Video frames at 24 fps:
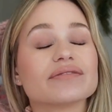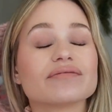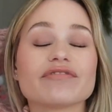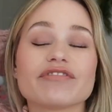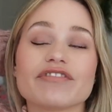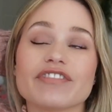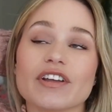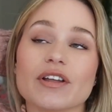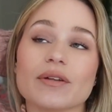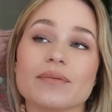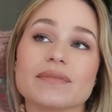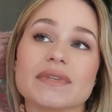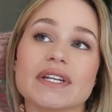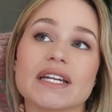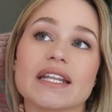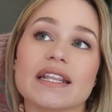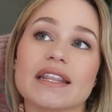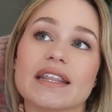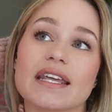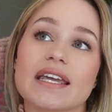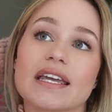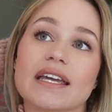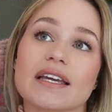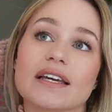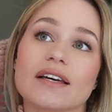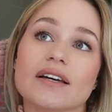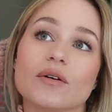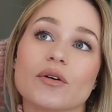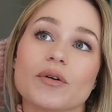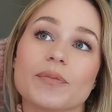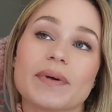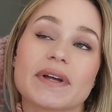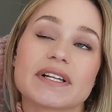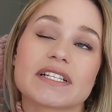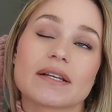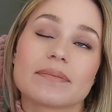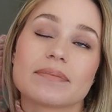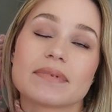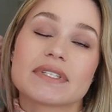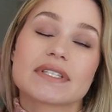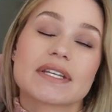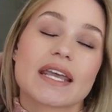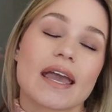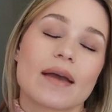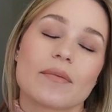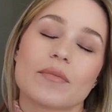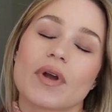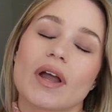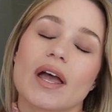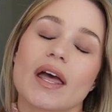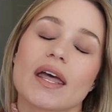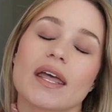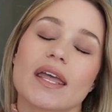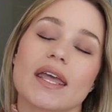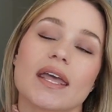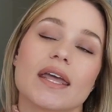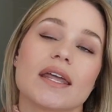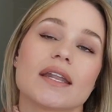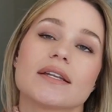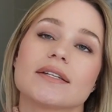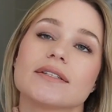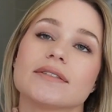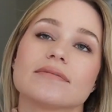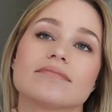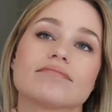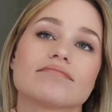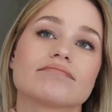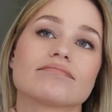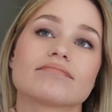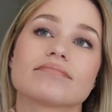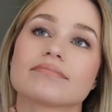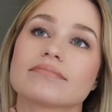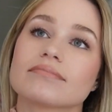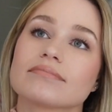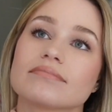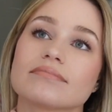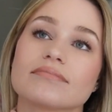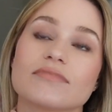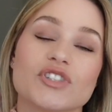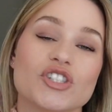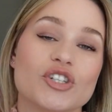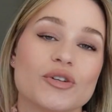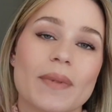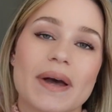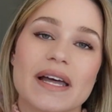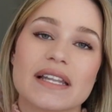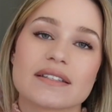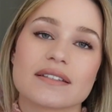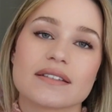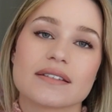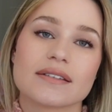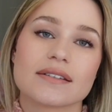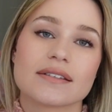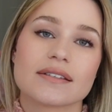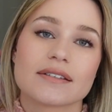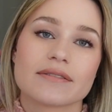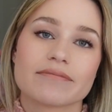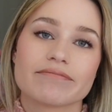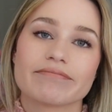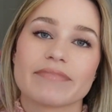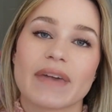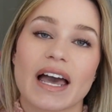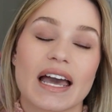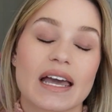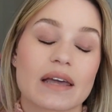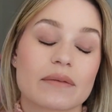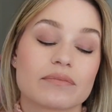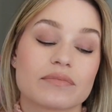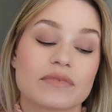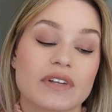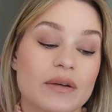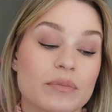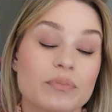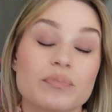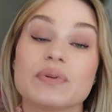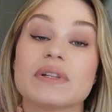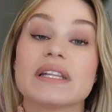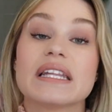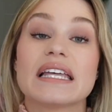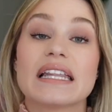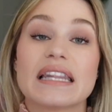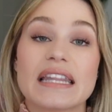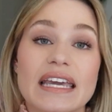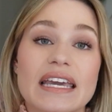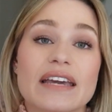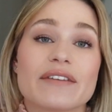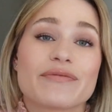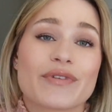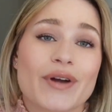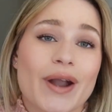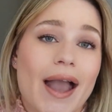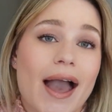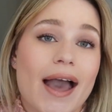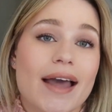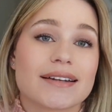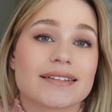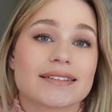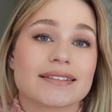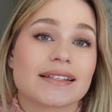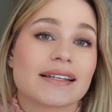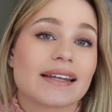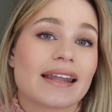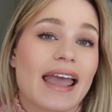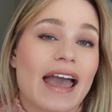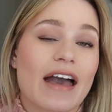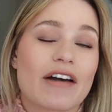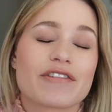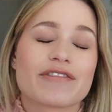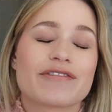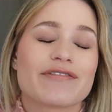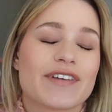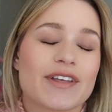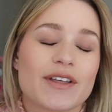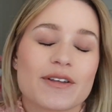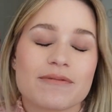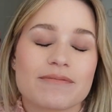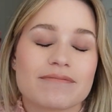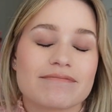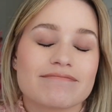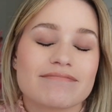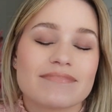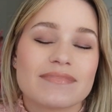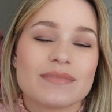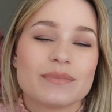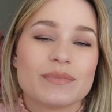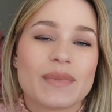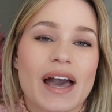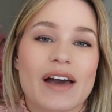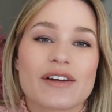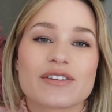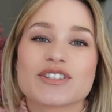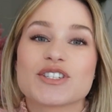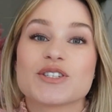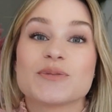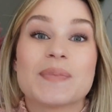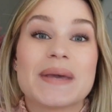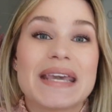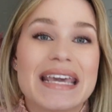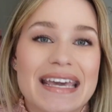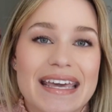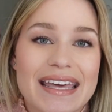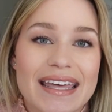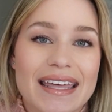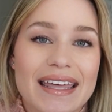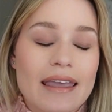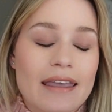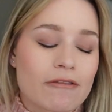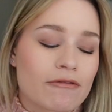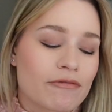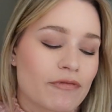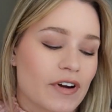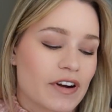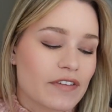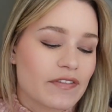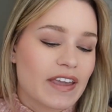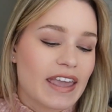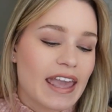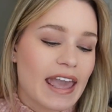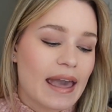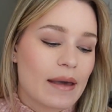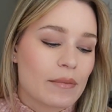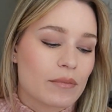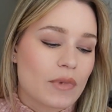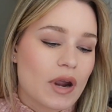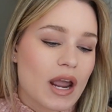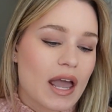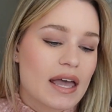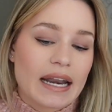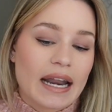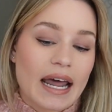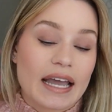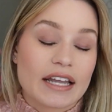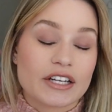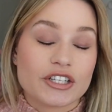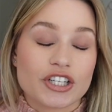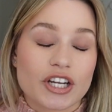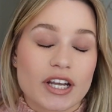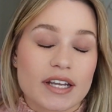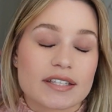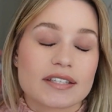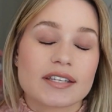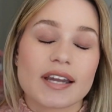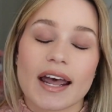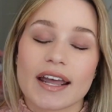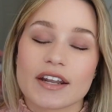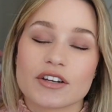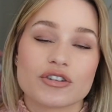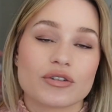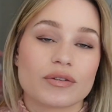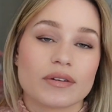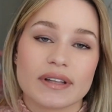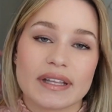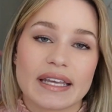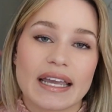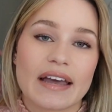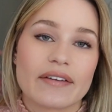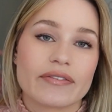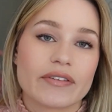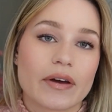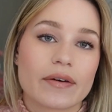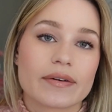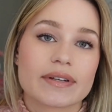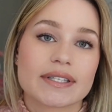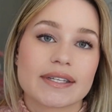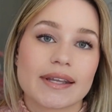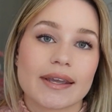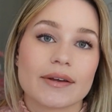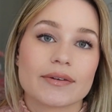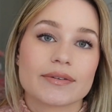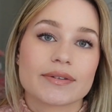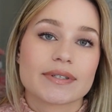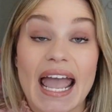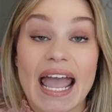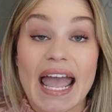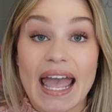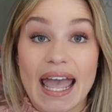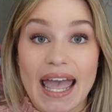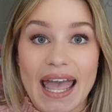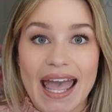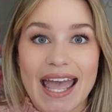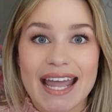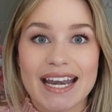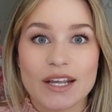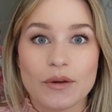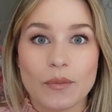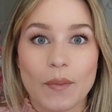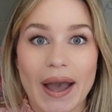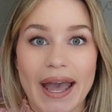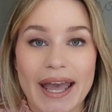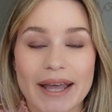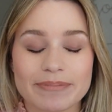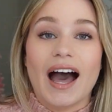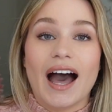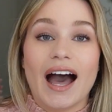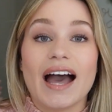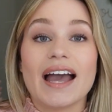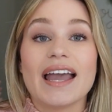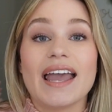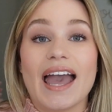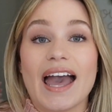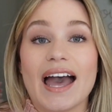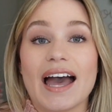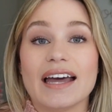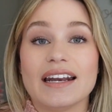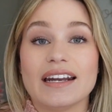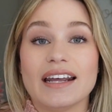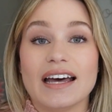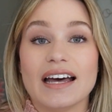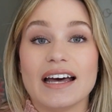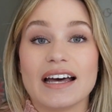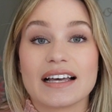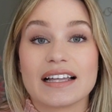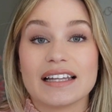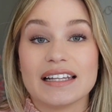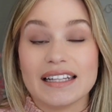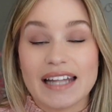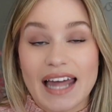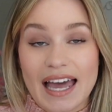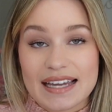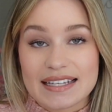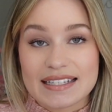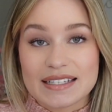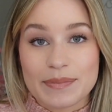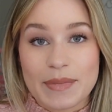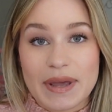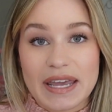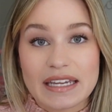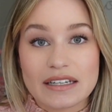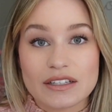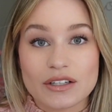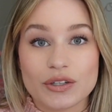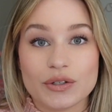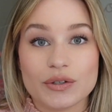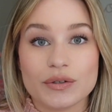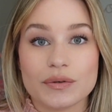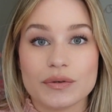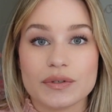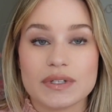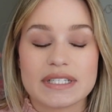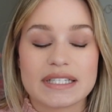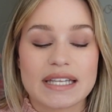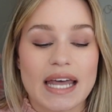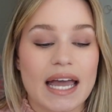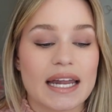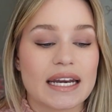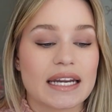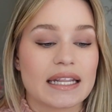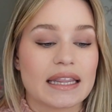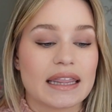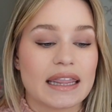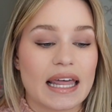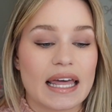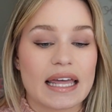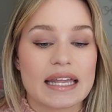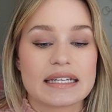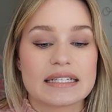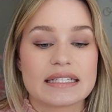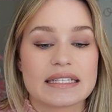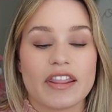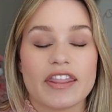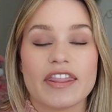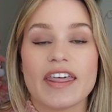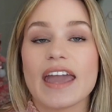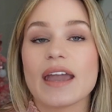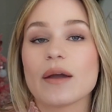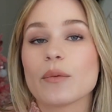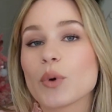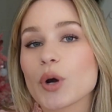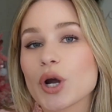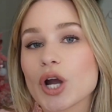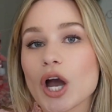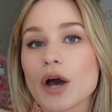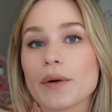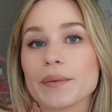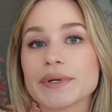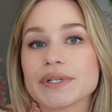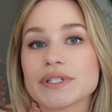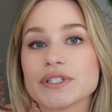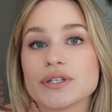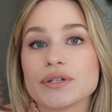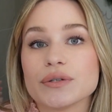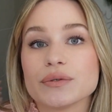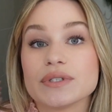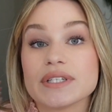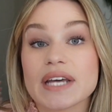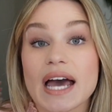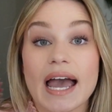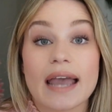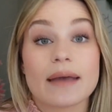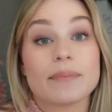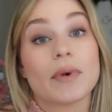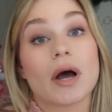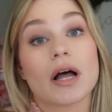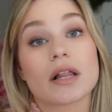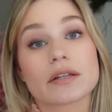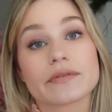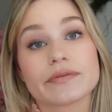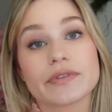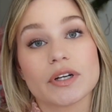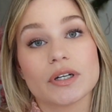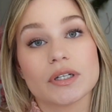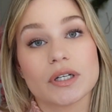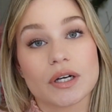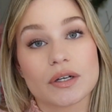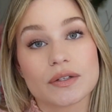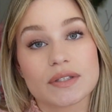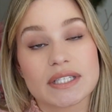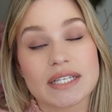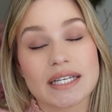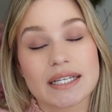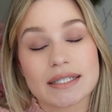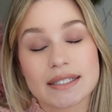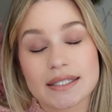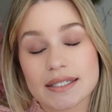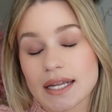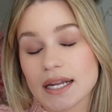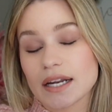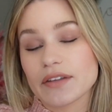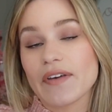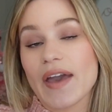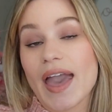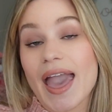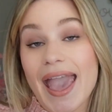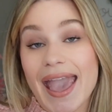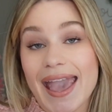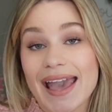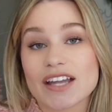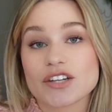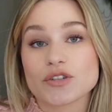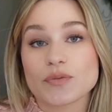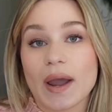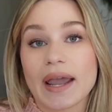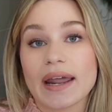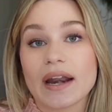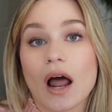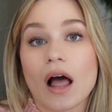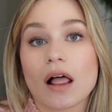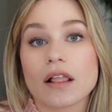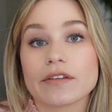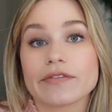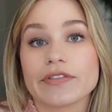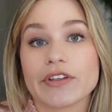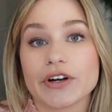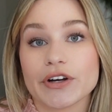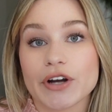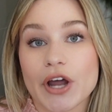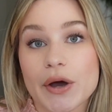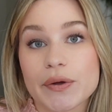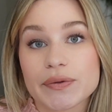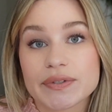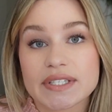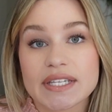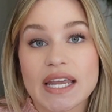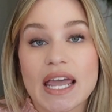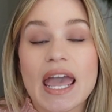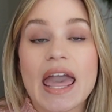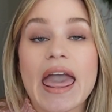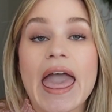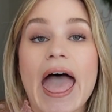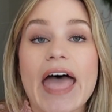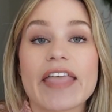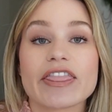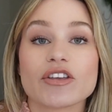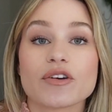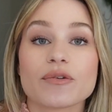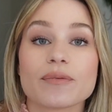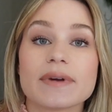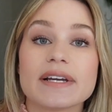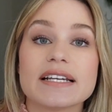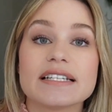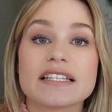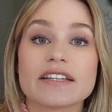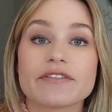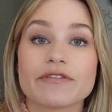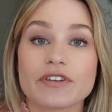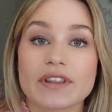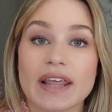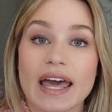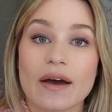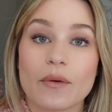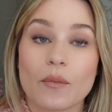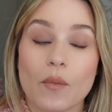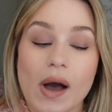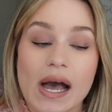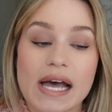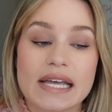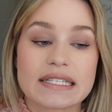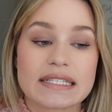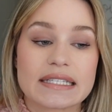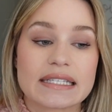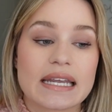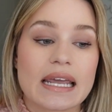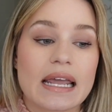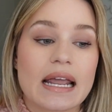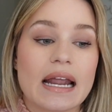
filmed anything or picked up this camera in 2 months. I completely have forgotten how to film, how to speak in front of a camera. I truly have no excuse. Anyway, I had a classmate who decided that they were going to type all of their notes instead of handwrite all of their notes. And the reason for that was